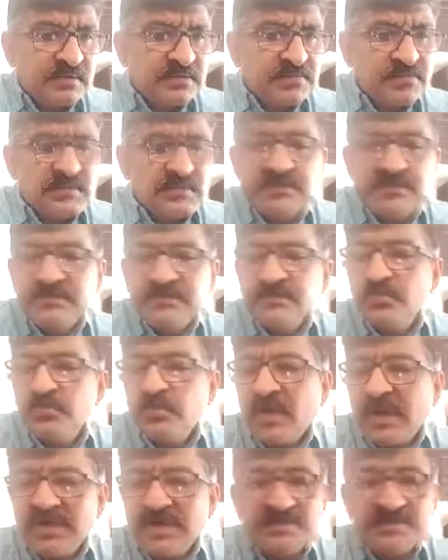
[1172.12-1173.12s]
lead to
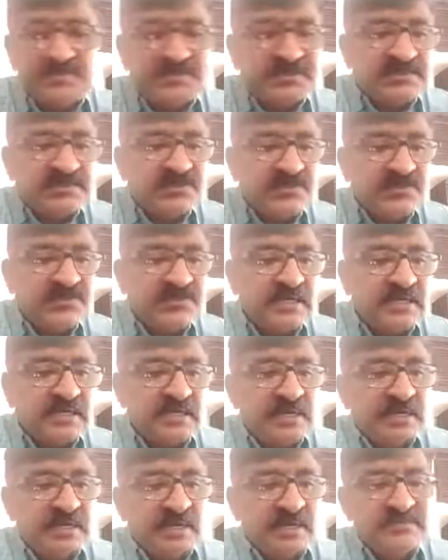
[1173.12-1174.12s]
activation of the
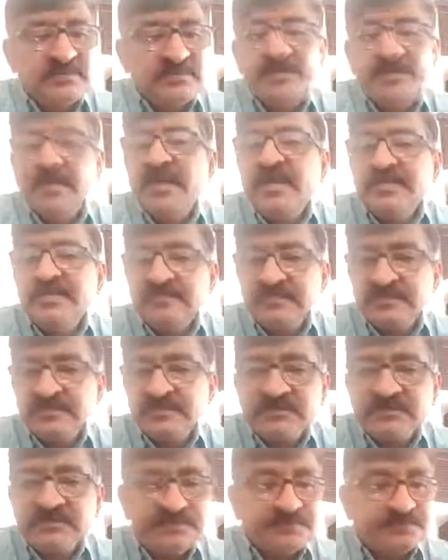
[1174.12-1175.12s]
HPA
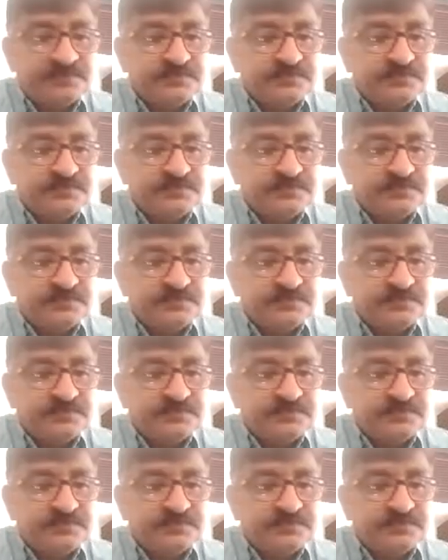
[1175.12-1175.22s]
axis,